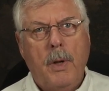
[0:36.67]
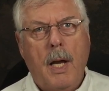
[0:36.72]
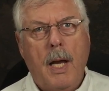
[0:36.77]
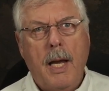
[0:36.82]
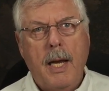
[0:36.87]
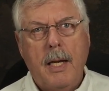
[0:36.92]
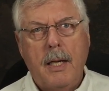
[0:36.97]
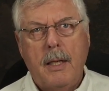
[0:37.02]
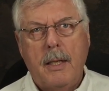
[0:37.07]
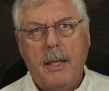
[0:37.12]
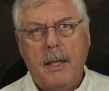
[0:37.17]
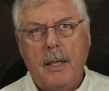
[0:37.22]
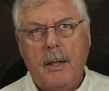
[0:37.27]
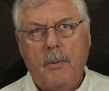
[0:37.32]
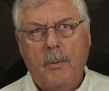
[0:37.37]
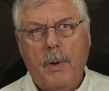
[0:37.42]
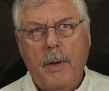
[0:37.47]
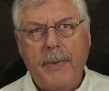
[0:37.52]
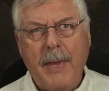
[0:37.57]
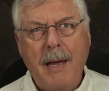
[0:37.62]
And
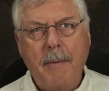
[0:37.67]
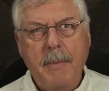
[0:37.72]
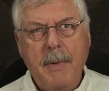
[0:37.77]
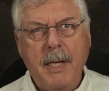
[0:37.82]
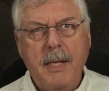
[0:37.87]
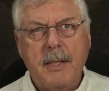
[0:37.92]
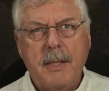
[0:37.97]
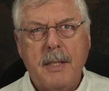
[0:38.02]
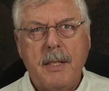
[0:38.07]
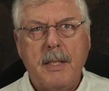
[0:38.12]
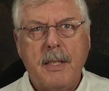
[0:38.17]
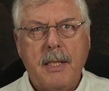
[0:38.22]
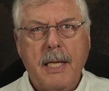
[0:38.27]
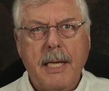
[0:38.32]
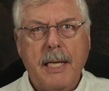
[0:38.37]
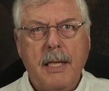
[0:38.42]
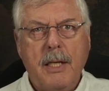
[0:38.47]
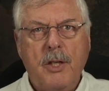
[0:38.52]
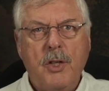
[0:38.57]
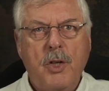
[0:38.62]
what that means is
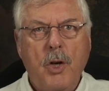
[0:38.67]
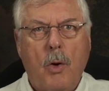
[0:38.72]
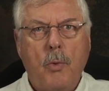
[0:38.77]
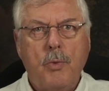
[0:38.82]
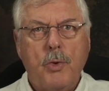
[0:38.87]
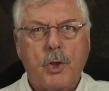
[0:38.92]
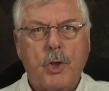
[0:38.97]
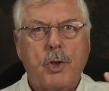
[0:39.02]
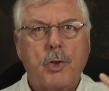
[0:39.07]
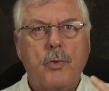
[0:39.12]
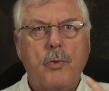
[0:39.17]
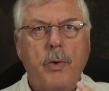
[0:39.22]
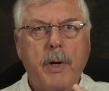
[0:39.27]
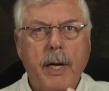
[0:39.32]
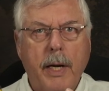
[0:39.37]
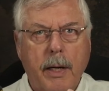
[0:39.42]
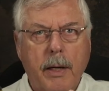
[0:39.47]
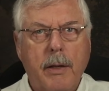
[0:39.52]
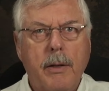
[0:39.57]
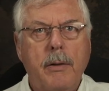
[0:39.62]
they don't
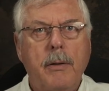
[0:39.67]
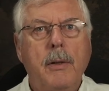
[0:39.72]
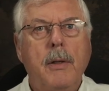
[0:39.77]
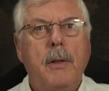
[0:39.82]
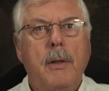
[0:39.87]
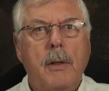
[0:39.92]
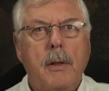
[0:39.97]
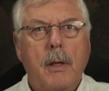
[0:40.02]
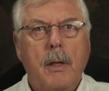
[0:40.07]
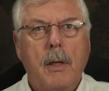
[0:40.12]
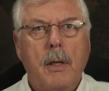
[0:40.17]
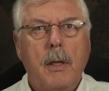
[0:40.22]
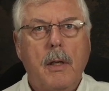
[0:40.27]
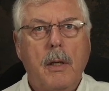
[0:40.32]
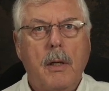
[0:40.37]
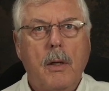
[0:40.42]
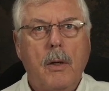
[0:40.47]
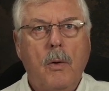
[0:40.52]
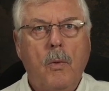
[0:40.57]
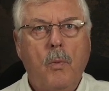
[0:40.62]
shrink
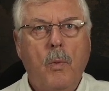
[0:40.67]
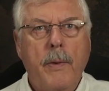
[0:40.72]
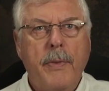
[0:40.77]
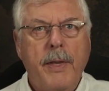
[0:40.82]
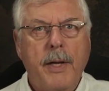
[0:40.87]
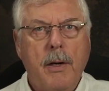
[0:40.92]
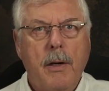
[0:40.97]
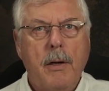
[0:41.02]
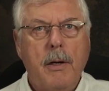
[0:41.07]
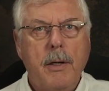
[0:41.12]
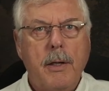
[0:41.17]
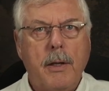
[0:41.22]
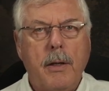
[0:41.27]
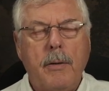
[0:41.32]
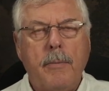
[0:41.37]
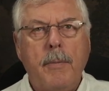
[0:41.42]
when they harden.